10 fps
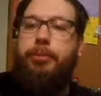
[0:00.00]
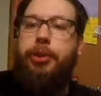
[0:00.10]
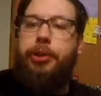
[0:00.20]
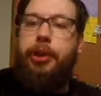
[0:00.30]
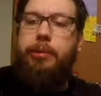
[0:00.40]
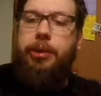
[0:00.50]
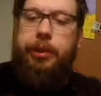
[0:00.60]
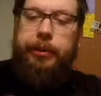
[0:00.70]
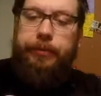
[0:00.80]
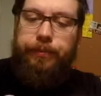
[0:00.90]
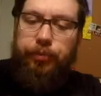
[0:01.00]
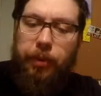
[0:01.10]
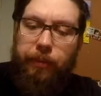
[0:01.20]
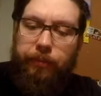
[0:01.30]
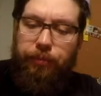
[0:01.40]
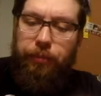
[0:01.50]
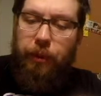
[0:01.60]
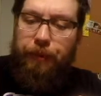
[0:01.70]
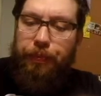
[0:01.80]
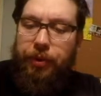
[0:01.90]
Pretty good, pretty good.
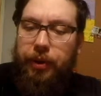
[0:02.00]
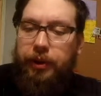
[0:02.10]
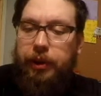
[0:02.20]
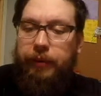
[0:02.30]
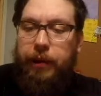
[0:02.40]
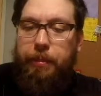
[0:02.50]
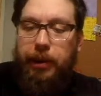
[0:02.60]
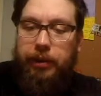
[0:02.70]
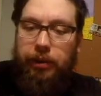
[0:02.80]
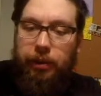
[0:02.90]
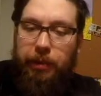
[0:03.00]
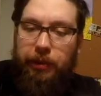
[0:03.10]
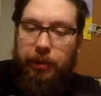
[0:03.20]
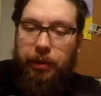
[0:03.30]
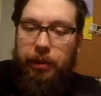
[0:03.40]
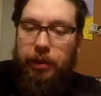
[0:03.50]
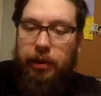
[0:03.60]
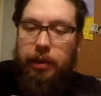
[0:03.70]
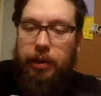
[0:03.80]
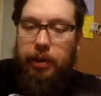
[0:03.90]
Let's see if I mix a little bit of the,
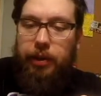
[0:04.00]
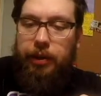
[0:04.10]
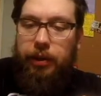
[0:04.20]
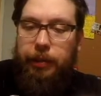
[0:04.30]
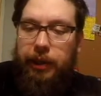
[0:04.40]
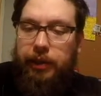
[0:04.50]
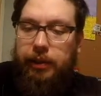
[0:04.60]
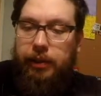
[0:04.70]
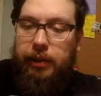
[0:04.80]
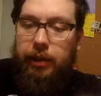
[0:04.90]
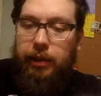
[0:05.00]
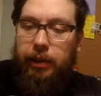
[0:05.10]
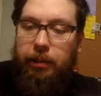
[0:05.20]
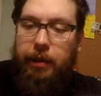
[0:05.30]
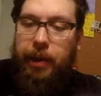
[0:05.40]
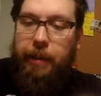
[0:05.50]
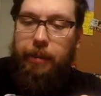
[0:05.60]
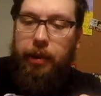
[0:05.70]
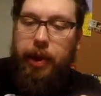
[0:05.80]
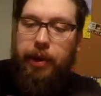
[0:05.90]
the spice and a little bit of
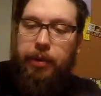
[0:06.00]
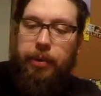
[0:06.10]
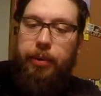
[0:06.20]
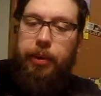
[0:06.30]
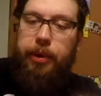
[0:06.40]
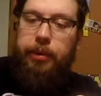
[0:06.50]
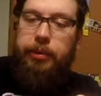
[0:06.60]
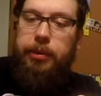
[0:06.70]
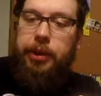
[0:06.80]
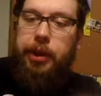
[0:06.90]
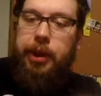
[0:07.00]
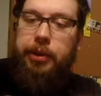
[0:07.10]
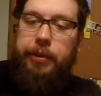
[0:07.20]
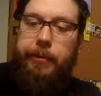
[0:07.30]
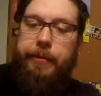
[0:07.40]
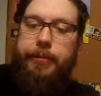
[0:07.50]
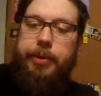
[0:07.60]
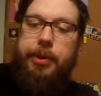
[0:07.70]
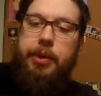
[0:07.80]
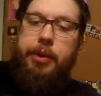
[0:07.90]
that black oil together
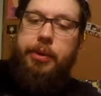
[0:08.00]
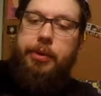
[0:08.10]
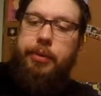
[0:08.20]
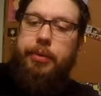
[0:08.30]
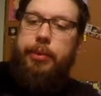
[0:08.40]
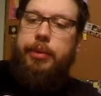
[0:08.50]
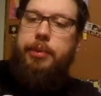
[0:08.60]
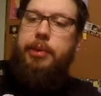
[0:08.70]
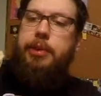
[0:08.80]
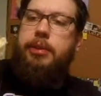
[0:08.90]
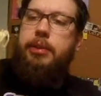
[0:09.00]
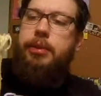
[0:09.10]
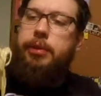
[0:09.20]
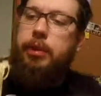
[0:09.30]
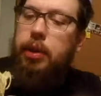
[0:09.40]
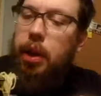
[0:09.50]
with some of these noodles.